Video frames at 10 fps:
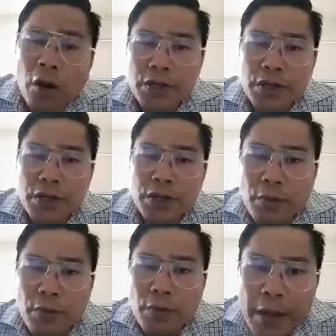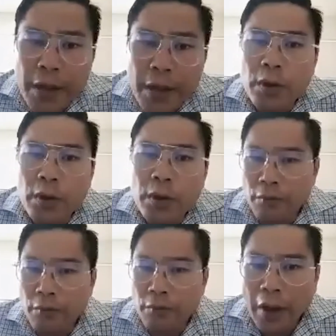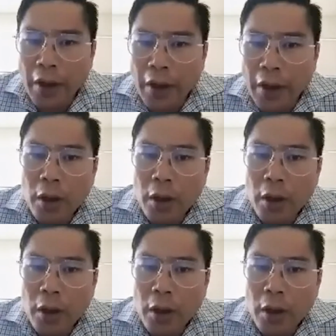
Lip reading: are running, with regards to